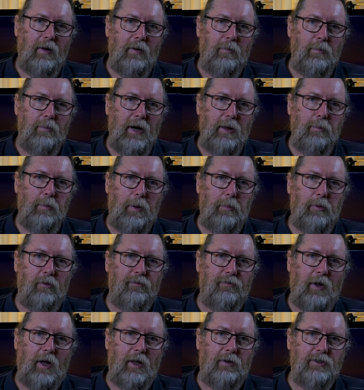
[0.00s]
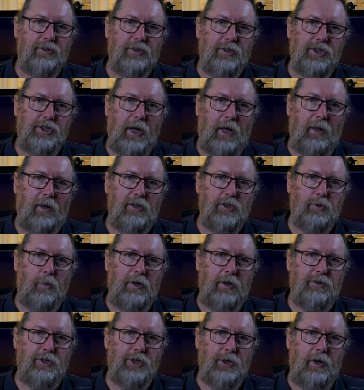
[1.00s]
Many people find this a challenge
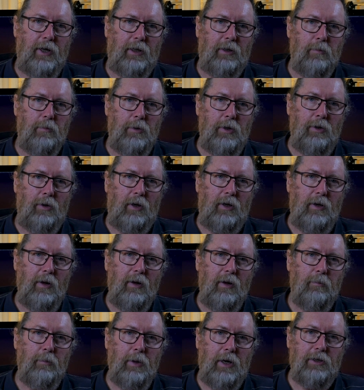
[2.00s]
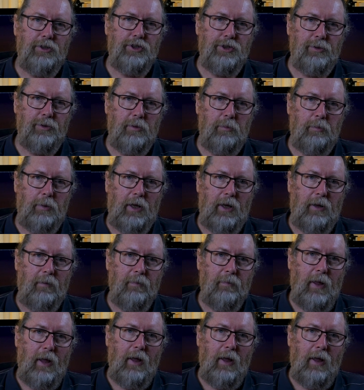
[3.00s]
when shooting the moon, but it shouldn't be.